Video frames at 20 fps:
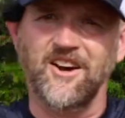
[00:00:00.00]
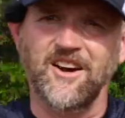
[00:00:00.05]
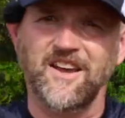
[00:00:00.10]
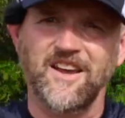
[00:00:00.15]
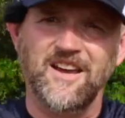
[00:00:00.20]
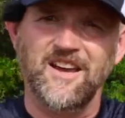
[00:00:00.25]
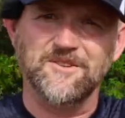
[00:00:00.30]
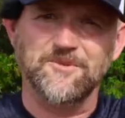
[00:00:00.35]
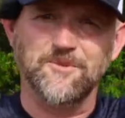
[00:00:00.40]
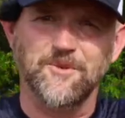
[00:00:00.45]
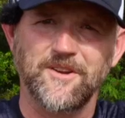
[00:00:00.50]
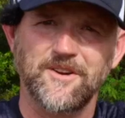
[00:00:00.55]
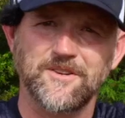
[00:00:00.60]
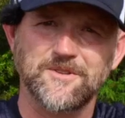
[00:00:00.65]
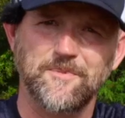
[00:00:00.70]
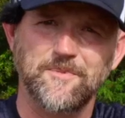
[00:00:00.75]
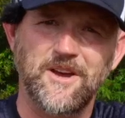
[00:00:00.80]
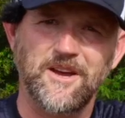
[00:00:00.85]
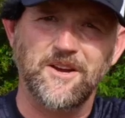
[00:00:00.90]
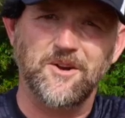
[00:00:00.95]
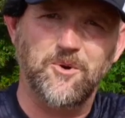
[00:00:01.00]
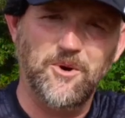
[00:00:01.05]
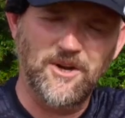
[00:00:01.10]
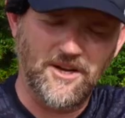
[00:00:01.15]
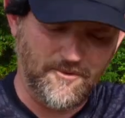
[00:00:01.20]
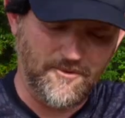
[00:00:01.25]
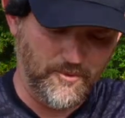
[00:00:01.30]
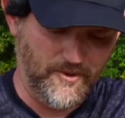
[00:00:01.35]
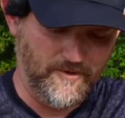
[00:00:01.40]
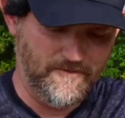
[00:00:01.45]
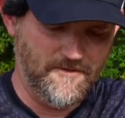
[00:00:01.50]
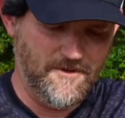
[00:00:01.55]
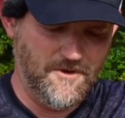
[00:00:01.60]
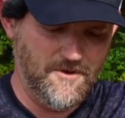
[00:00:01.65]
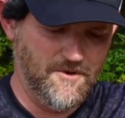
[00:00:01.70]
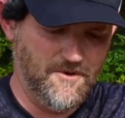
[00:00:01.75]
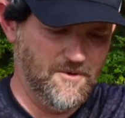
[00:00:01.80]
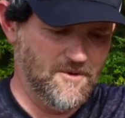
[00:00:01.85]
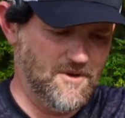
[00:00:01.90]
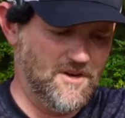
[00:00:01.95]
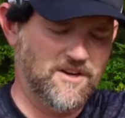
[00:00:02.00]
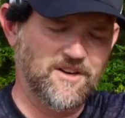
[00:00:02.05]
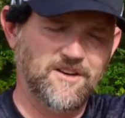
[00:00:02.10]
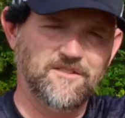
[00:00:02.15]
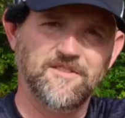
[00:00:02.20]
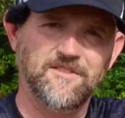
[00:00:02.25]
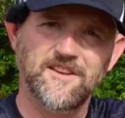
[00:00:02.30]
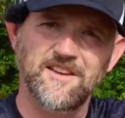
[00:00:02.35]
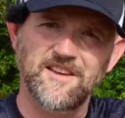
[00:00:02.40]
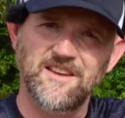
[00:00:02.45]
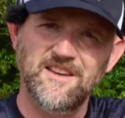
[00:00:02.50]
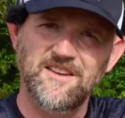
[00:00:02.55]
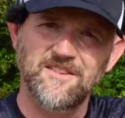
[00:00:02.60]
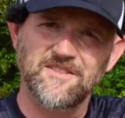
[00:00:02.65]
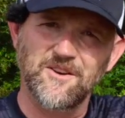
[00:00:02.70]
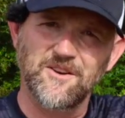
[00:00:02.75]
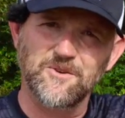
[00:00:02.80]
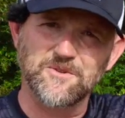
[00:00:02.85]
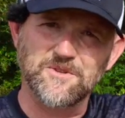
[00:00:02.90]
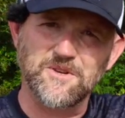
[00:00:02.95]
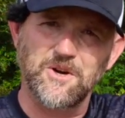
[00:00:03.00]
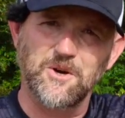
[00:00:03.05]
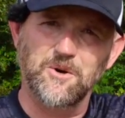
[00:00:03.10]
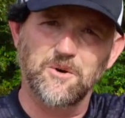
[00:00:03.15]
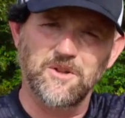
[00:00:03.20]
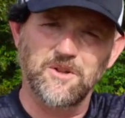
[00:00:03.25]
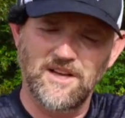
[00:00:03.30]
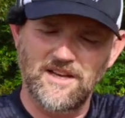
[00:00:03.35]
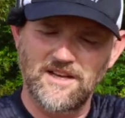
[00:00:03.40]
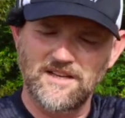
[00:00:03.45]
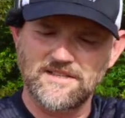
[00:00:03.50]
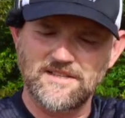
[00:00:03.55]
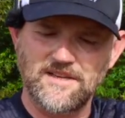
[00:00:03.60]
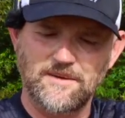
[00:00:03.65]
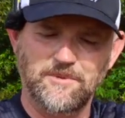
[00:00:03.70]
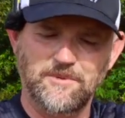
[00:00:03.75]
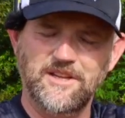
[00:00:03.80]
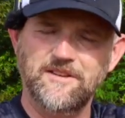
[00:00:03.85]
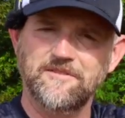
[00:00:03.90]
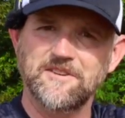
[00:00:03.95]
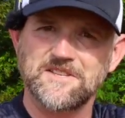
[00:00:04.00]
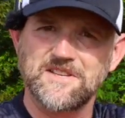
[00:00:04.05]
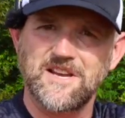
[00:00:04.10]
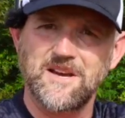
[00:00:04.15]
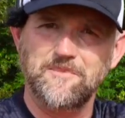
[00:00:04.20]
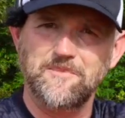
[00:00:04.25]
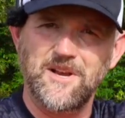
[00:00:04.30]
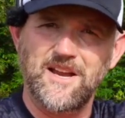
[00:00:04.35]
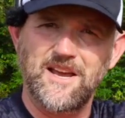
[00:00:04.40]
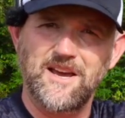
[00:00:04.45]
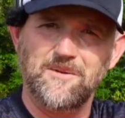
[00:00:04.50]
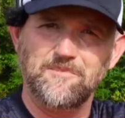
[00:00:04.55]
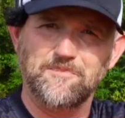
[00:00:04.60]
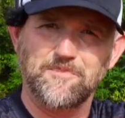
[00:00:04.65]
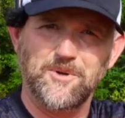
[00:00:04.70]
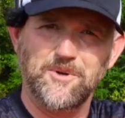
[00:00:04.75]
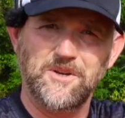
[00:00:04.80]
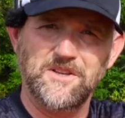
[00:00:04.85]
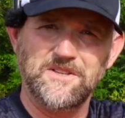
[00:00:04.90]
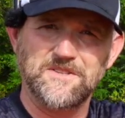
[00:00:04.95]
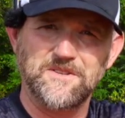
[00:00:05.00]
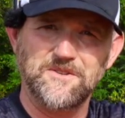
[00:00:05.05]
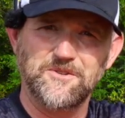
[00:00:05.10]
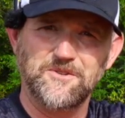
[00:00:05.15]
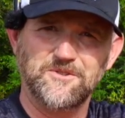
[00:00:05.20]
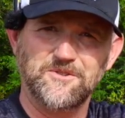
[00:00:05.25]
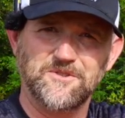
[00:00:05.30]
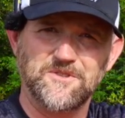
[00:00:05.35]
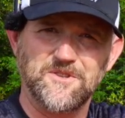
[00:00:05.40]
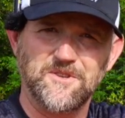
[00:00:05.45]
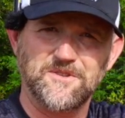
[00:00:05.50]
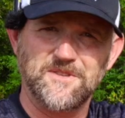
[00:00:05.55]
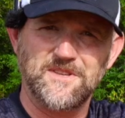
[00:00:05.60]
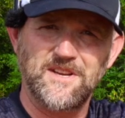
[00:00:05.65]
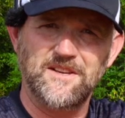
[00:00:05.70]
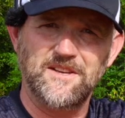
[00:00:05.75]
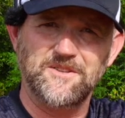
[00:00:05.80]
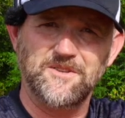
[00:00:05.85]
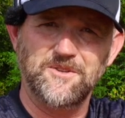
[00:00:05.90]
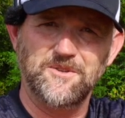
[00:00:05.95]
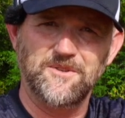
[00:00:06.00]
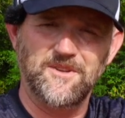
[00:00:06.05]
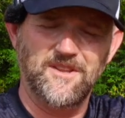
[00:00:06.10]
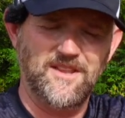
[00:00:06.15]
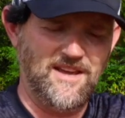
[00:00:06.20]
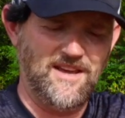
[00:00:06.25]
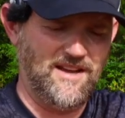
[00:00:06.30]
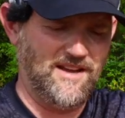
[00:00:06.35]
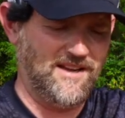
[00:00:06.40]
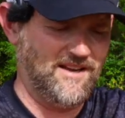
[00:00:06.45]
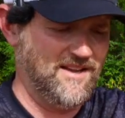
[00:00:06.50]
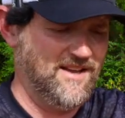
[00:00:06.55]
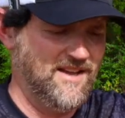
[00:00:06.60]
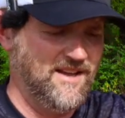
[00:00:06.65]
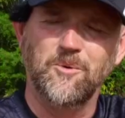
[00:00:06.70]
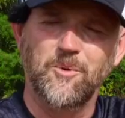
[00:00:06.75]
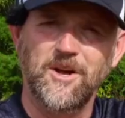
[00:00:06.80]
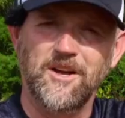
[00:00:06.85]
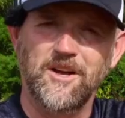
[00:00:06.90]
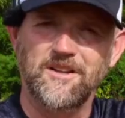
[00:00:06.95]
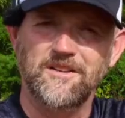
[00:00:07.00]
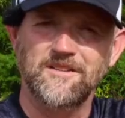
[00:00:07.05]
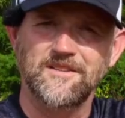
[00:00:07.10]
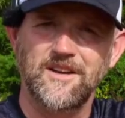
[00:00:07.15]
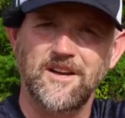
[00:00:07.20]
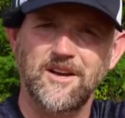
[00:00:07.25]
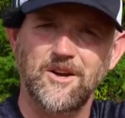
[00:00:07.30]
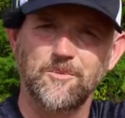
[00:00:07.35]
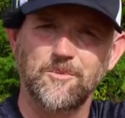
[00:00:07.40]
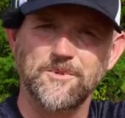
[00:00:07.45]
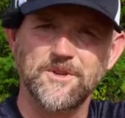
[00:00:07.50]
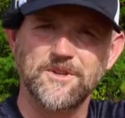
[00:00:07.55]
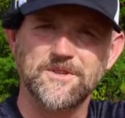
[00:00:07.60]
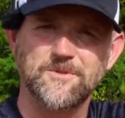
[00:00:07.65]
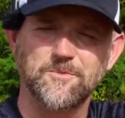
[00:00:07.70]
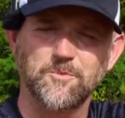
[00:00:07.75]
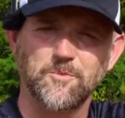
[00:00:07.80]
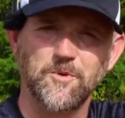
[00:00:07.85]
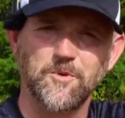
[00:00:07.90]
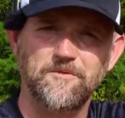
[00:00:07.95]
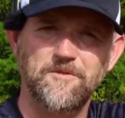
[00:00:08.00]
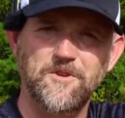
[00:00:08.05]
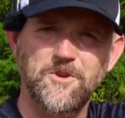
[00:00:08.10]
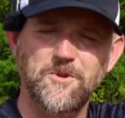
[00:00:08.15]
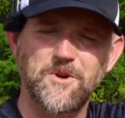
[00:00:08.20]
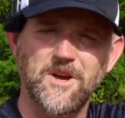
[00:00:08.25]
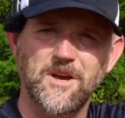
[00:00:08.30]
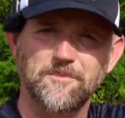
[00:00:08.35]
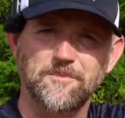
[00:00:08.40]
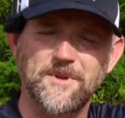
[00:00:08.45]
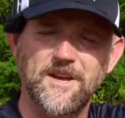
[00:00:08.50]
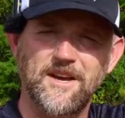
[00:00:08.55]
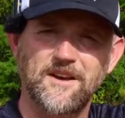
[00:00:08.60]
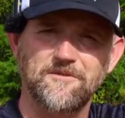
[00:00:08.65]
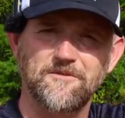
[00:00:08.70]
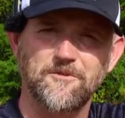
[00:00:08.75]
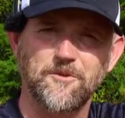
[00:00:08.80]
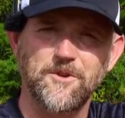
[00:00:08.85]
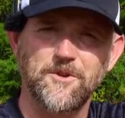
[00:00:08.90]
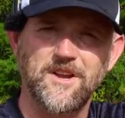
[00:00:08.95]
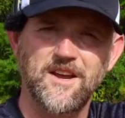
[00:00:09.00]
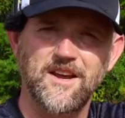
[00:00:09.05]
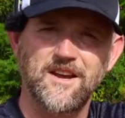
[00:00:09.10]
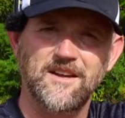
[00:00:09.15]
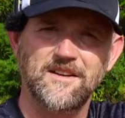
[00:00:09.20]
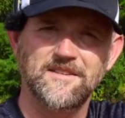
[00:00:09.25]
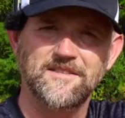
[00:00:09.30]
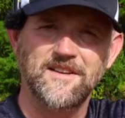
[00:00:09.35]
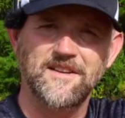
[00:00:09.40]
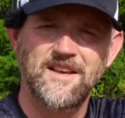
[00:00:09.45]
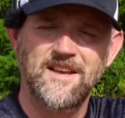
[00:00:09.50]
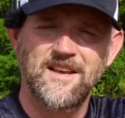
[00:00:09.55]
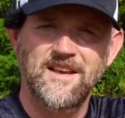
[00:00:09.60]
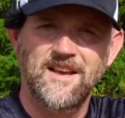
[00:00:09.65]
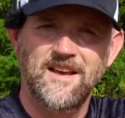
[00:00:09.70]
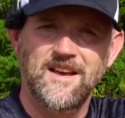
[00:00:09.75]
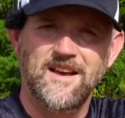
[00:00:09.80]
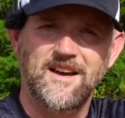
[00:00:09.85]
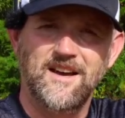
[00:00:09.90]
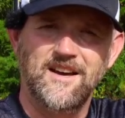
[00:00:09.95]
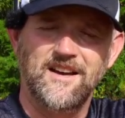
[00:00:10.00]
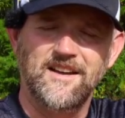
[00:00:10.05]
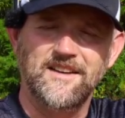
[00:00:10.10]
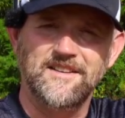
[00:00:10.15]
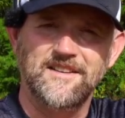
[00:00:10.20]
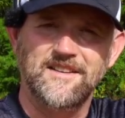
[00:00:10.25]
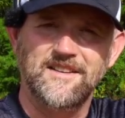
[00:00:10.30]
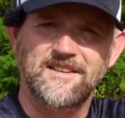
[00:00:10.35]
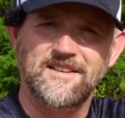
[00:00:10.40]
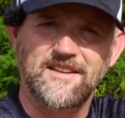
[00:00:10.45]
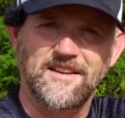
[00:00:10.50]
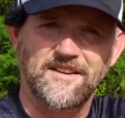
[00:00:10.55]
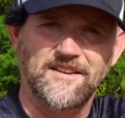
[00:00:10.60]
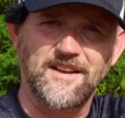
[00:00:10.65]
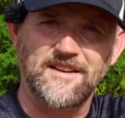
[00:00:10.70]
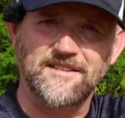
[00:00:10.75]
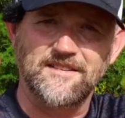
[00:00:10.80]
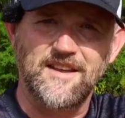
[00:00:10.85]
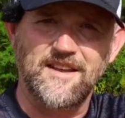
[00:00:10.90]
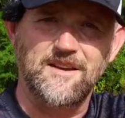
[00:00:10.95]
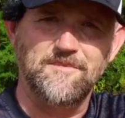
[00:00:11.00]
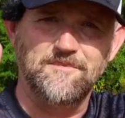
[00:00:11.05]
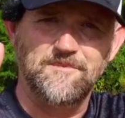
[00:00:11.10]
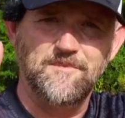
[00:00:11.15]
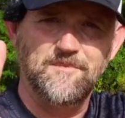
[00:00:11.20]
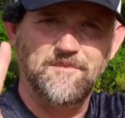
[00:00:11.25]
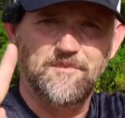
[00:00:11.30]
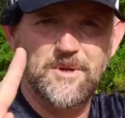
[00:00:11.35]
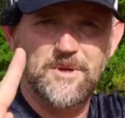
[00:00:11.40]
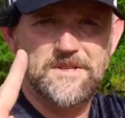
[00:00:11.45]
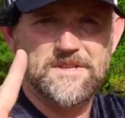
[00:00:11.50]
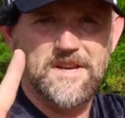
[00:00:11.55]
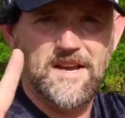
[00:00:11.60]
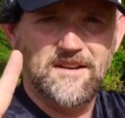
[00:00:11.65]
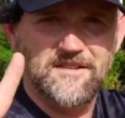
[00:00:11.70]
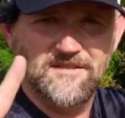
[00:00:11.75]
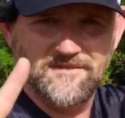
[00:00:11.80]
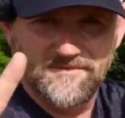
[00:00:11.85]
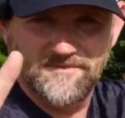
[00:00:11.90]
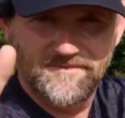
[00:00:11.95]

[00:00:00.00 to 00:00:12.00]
right guys, well there's my quick review of the ETHOS Coalesce. I believe it's coming out pretty soon, so stay tuned to that. Well, I hope this review helped out for you guys. Until next time, peace out.